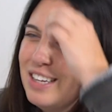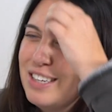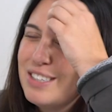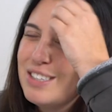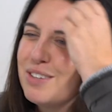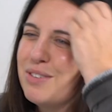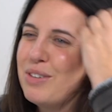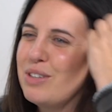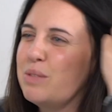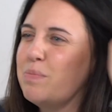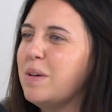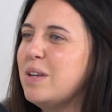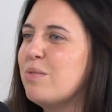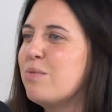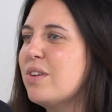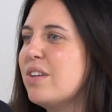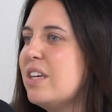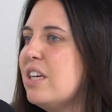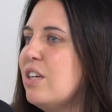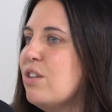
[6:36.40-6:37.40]
And so it's been
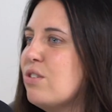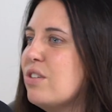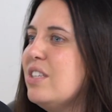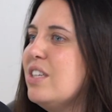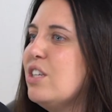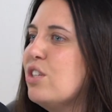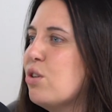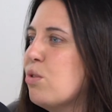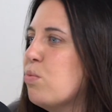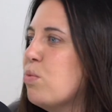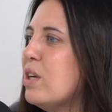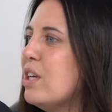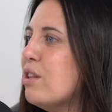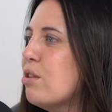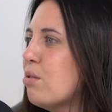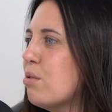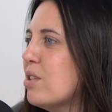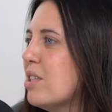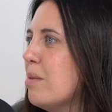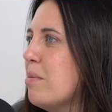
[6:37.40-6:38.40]
really interesting to
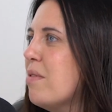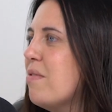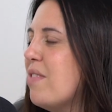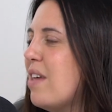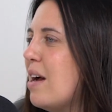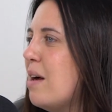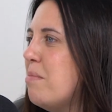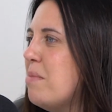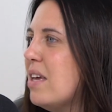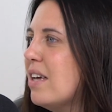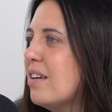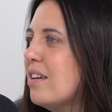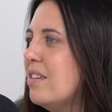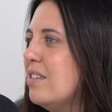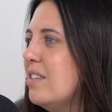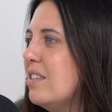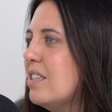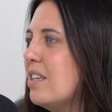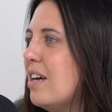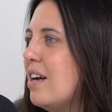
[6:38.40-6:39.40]
read through some of that
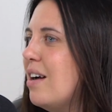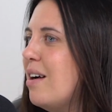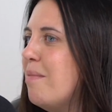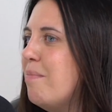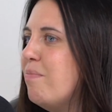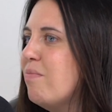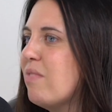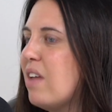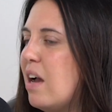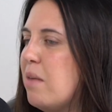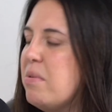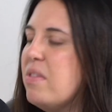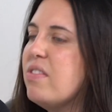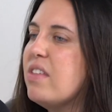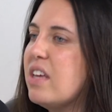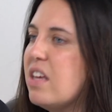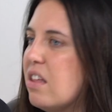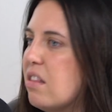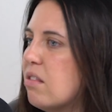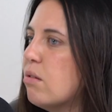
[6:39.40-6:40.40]
because I've been
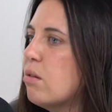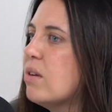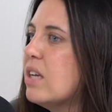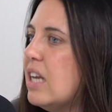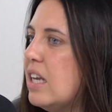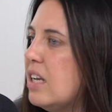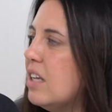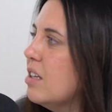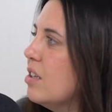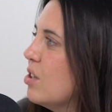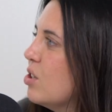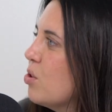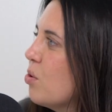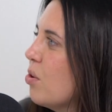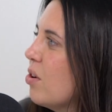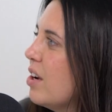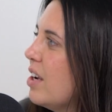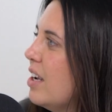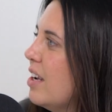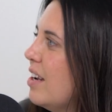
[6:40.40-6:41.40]
thinking through Gideon's
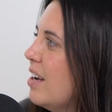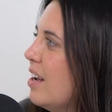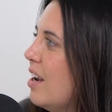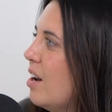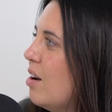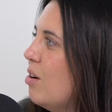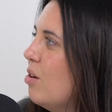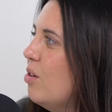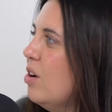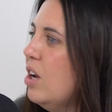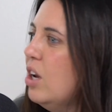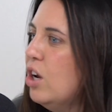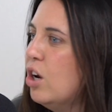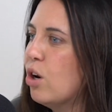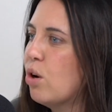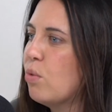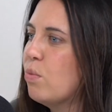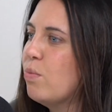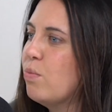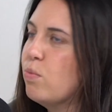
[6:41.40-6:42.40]
story and how
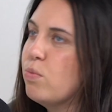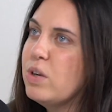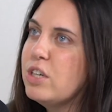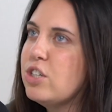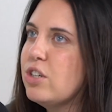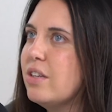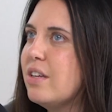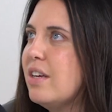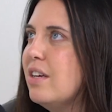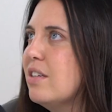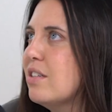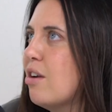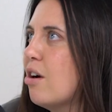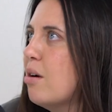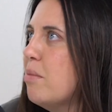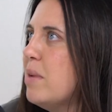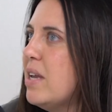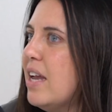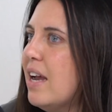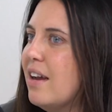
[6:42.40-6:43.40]
originally his
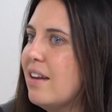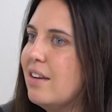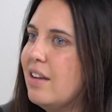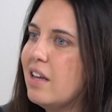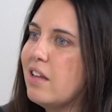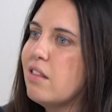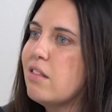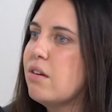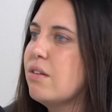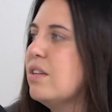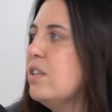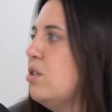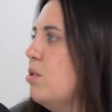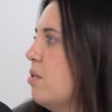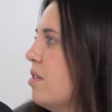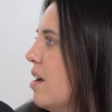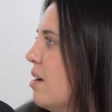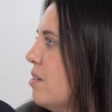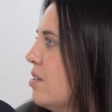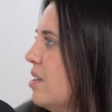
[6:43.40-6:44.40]
army had like
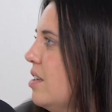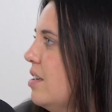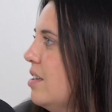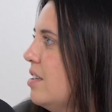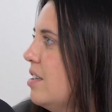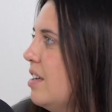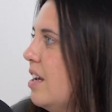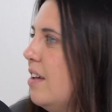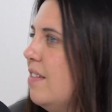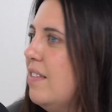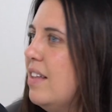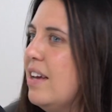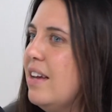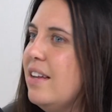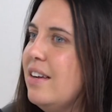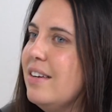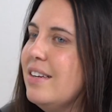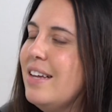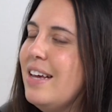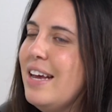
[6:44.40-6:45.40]
32,000 and
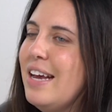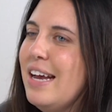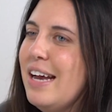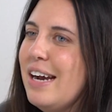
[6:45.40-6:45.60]
then